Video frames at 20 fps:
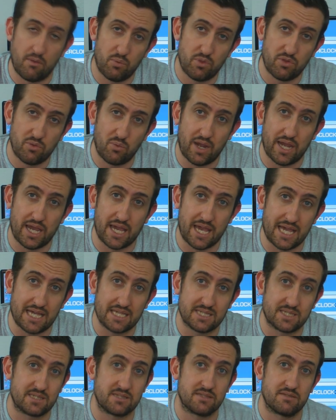with the way it
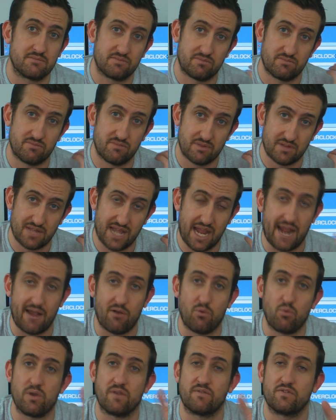is
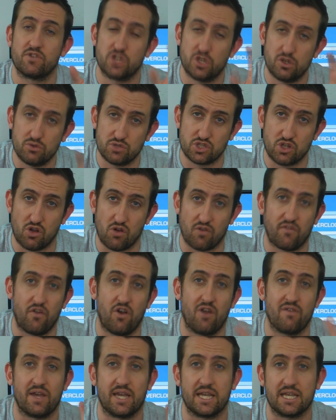now with two stock
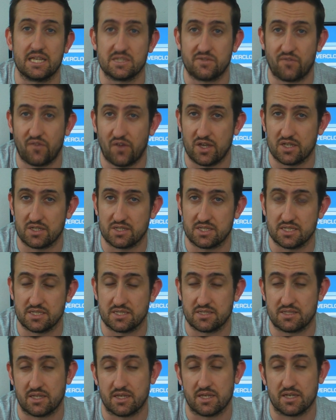580s
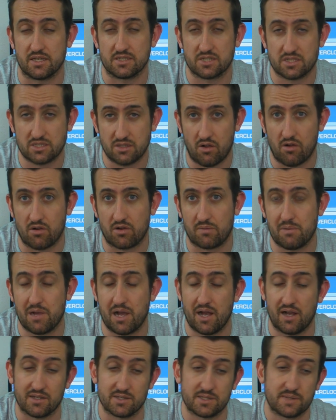versus the stock
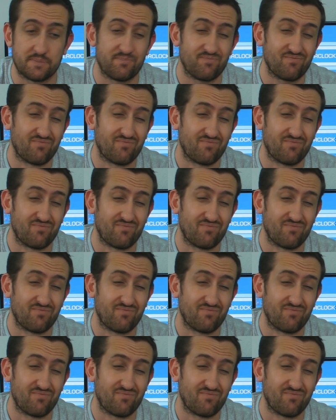Mars.